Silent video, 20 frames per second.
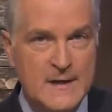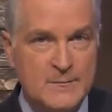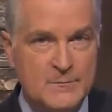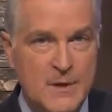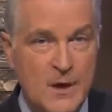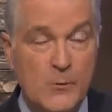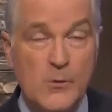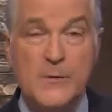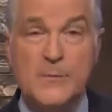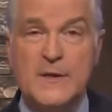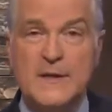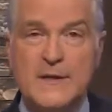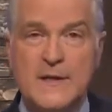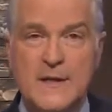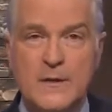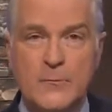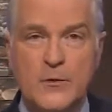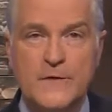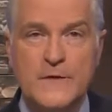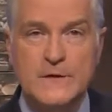But we
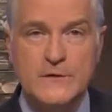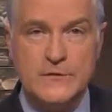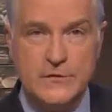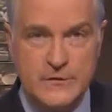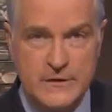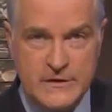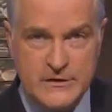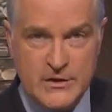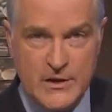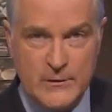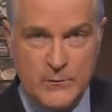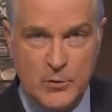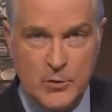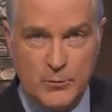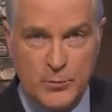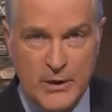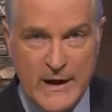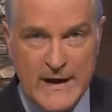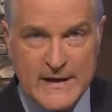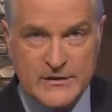begin with Attorney General
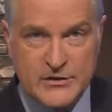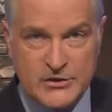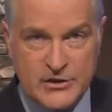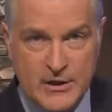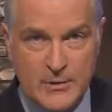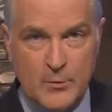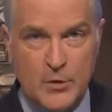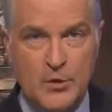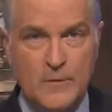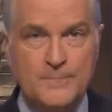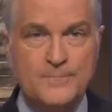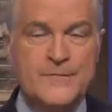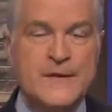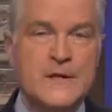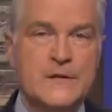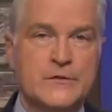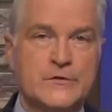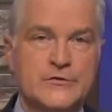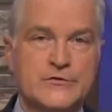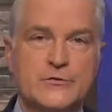Brad Schimel,
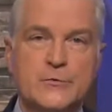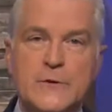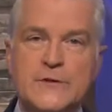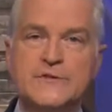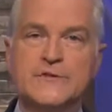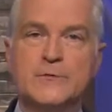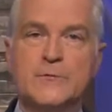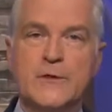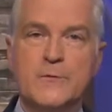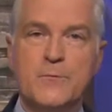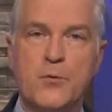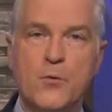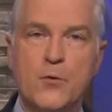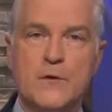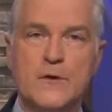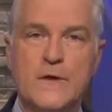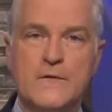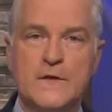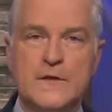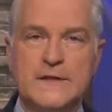whose recent
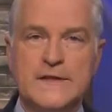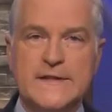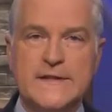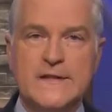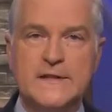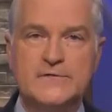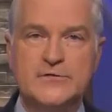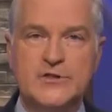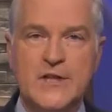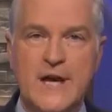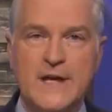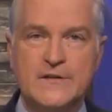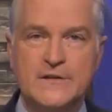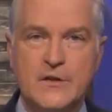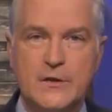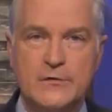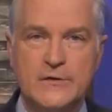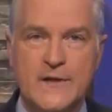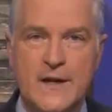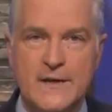report on the leak of John
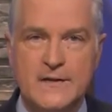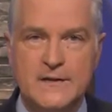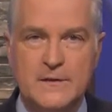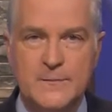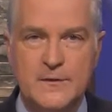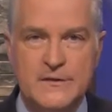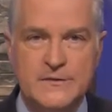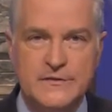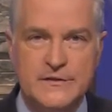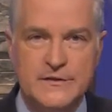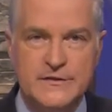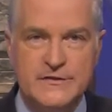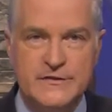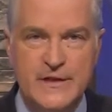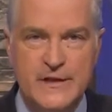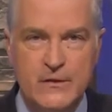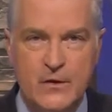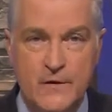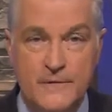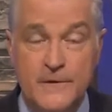Doe documents has
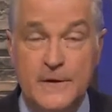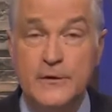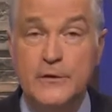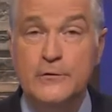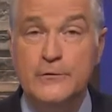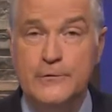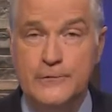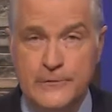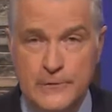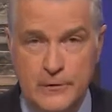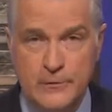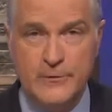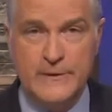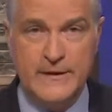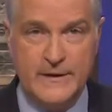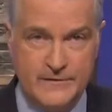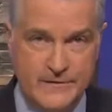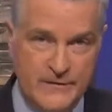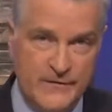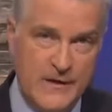set off a new
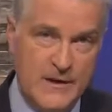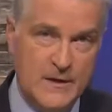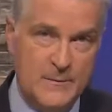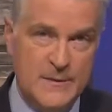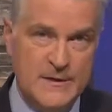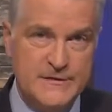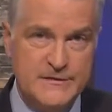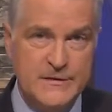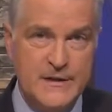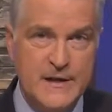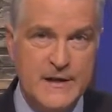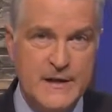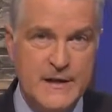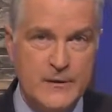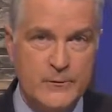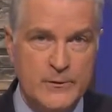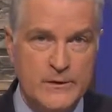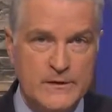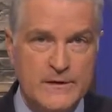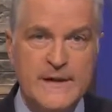flurry of developments
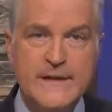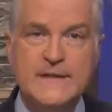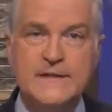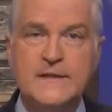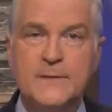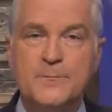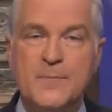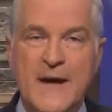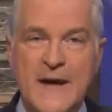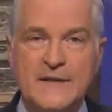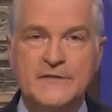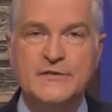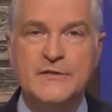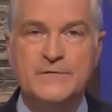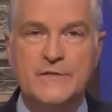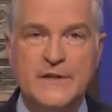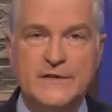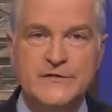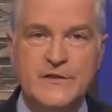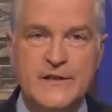related to past
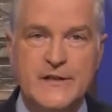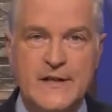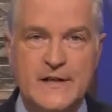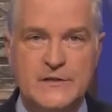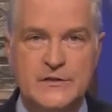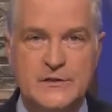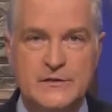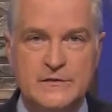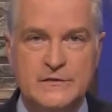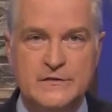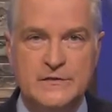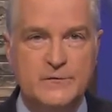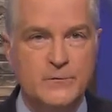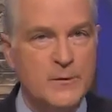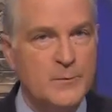investigations of